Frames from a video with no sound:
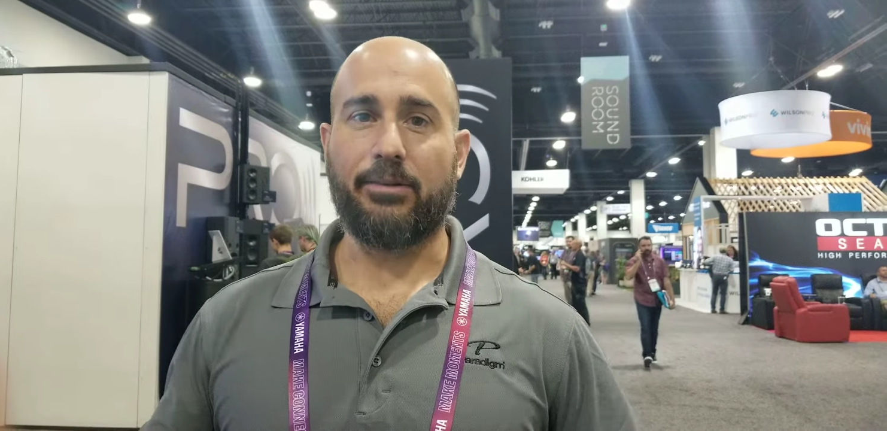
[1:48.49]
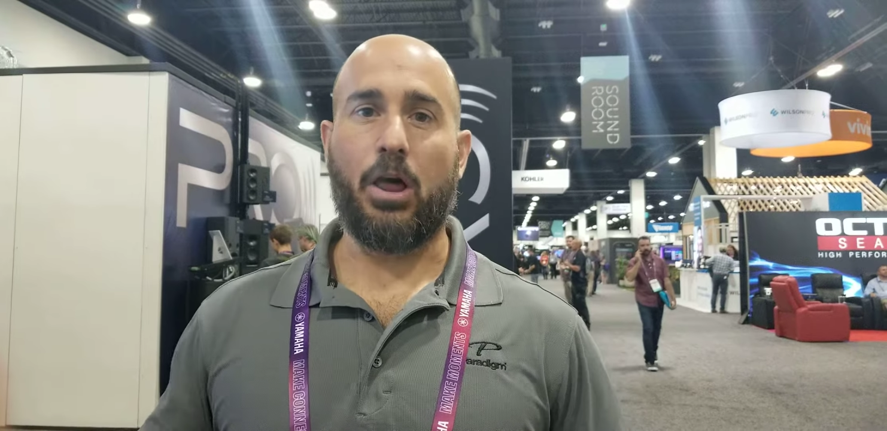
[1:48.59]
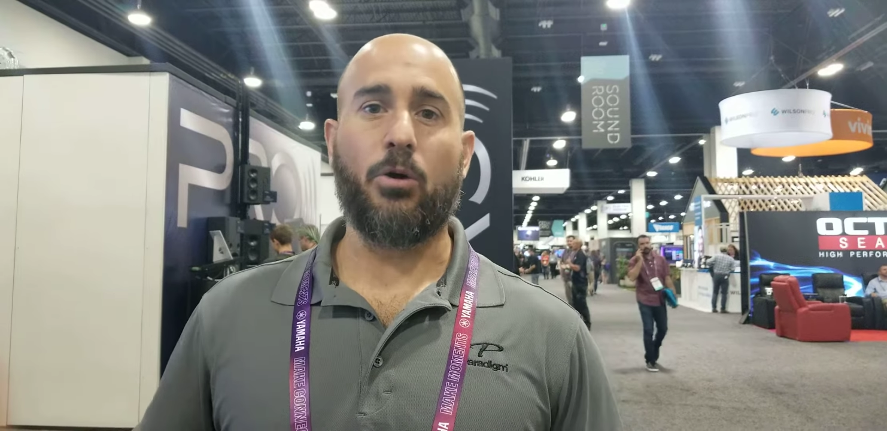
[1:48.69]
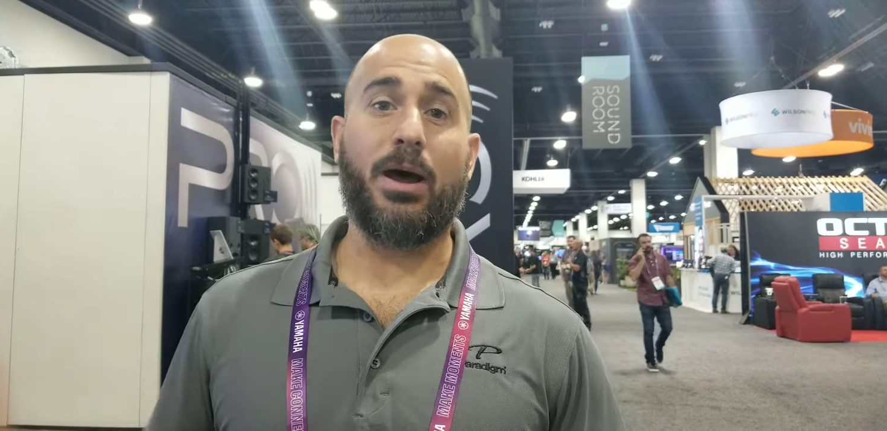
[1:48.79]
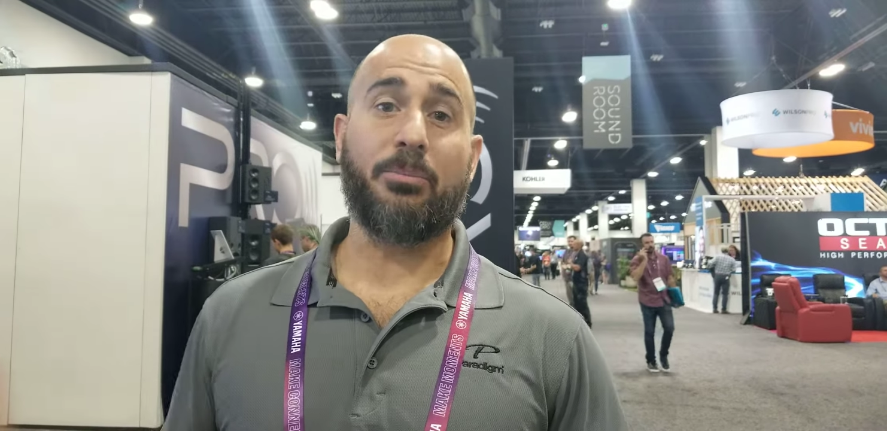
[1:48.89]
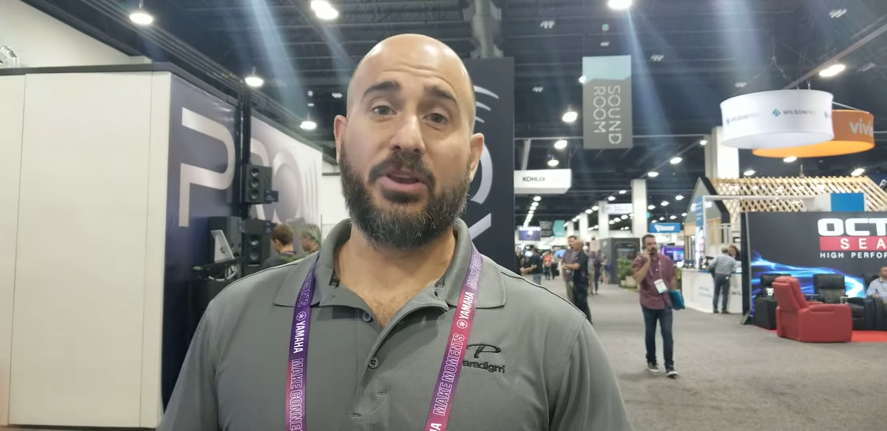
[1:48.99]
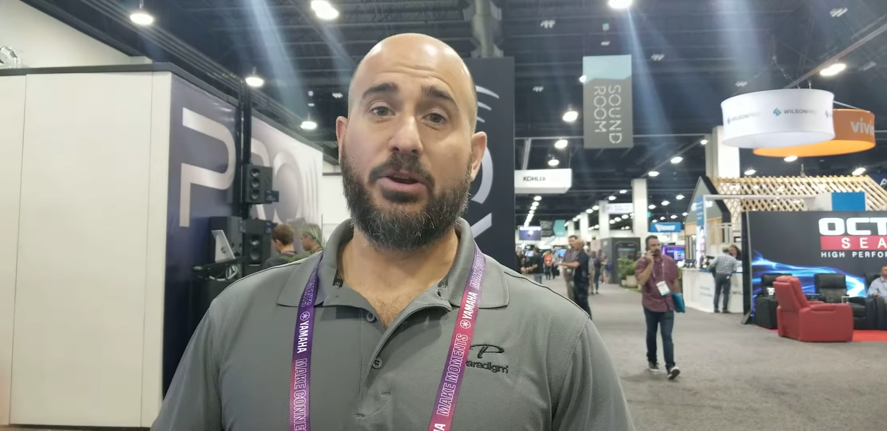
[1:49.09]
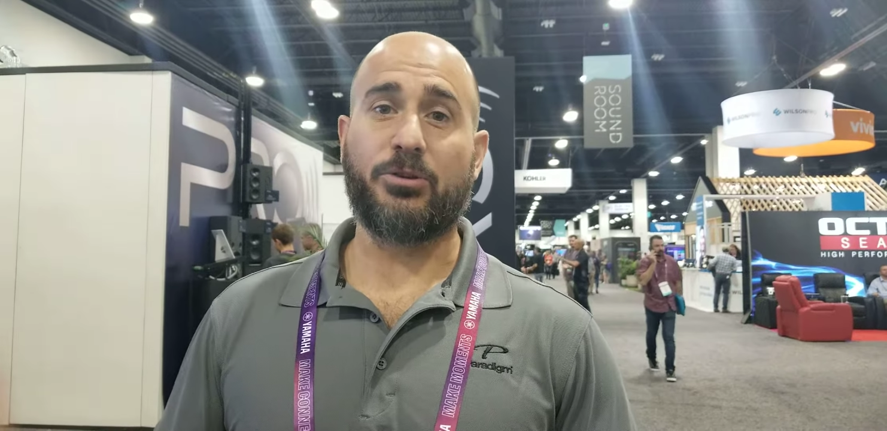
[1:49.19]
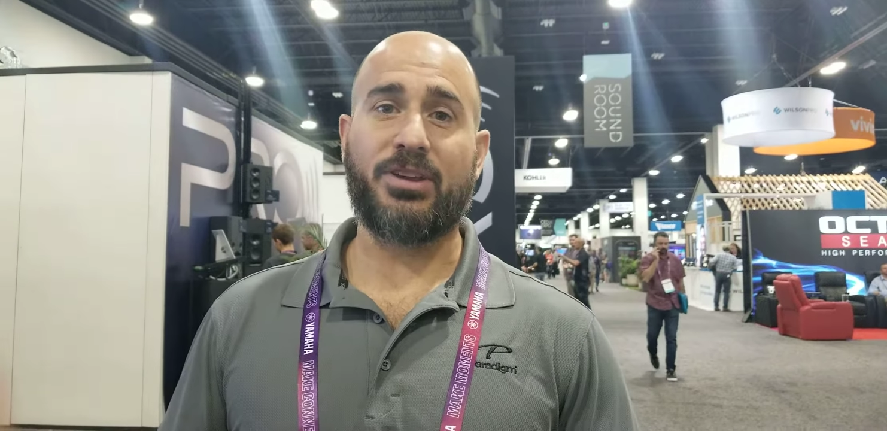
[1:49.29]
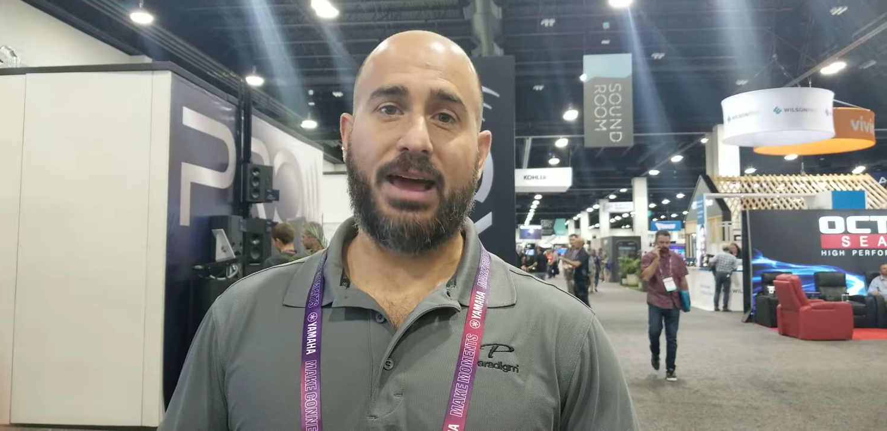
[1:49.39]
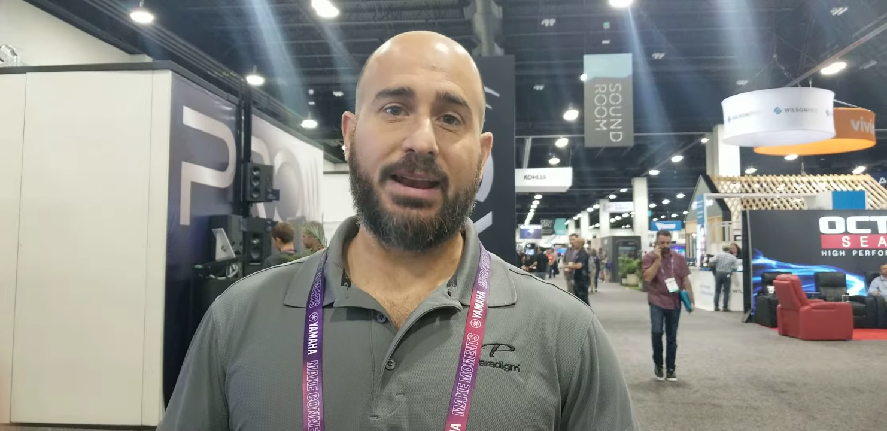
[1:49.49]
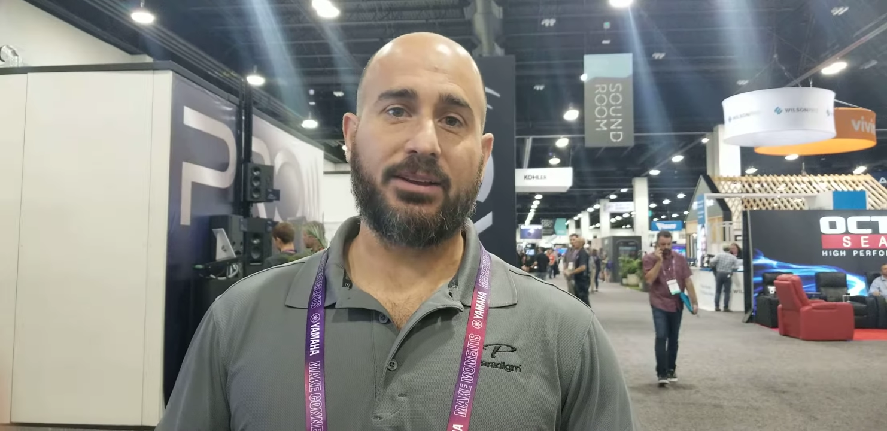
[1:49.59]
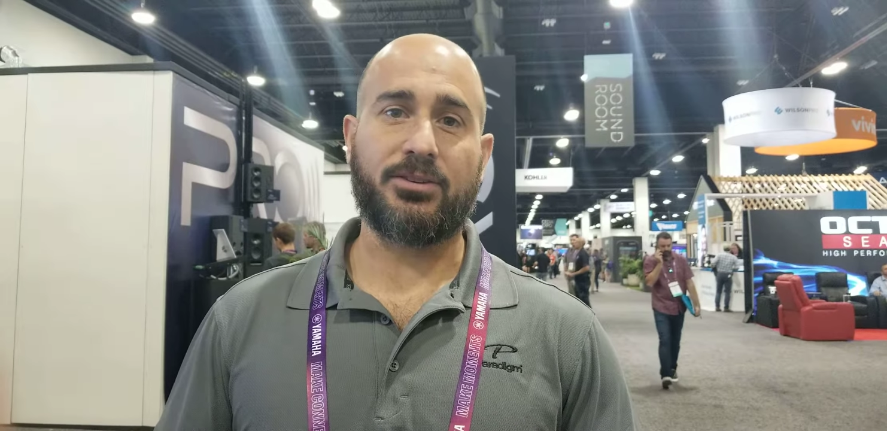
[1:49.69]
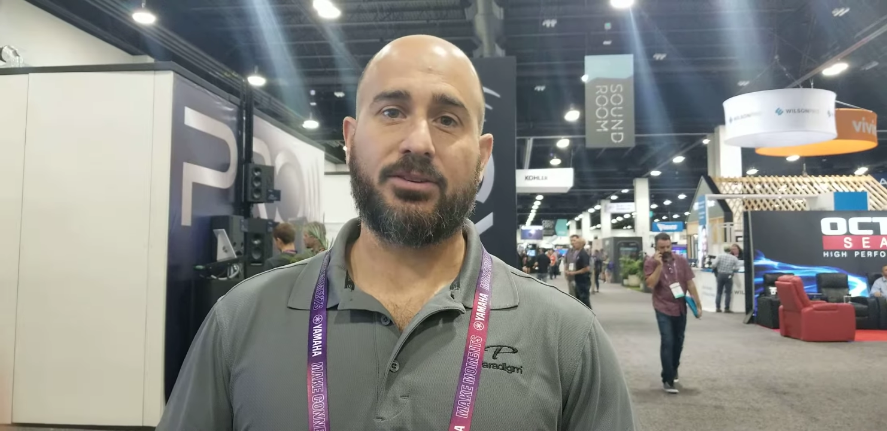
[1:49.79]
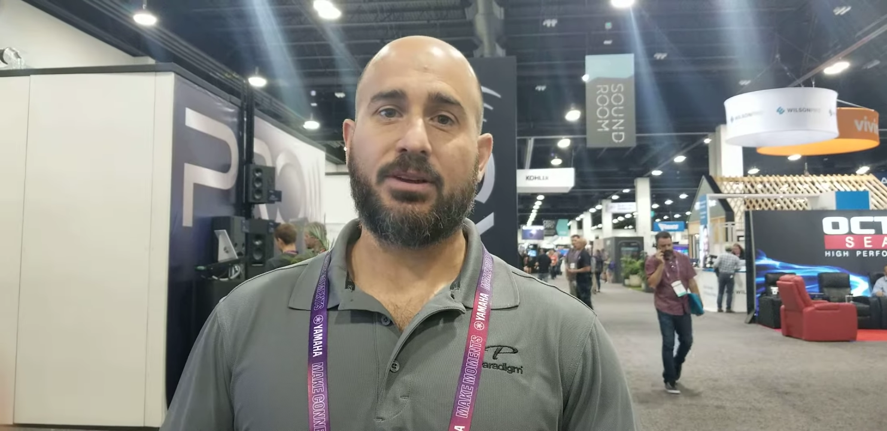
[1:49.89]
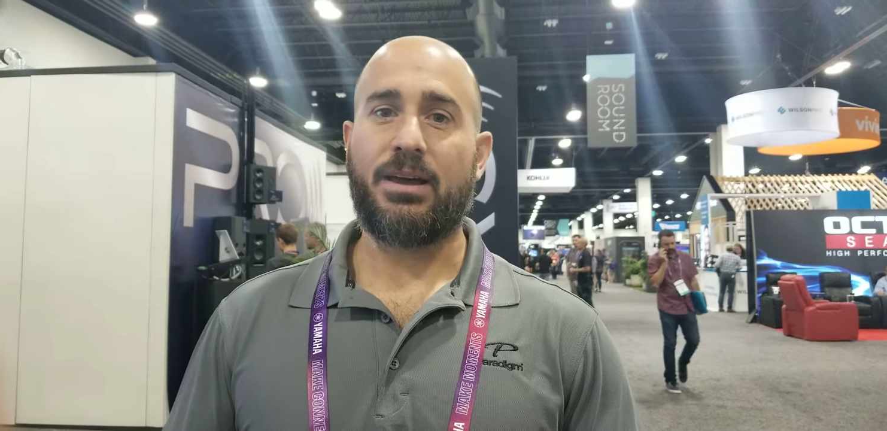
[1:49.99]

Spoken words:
load up the new settings